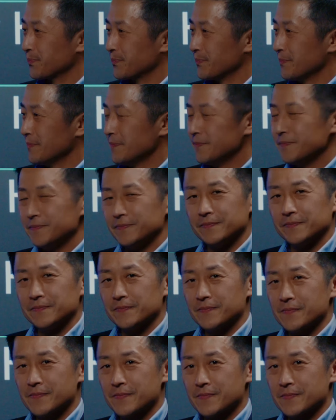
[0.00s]

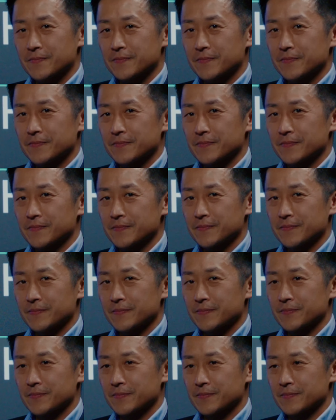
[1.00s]

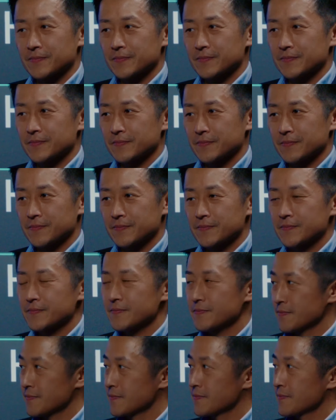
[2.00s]

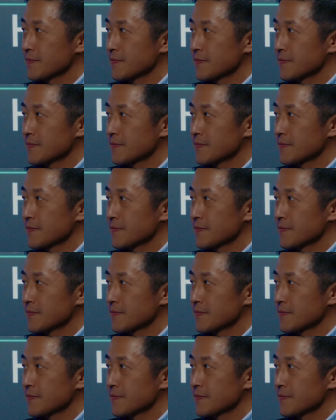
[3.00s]
This person isn't speaking.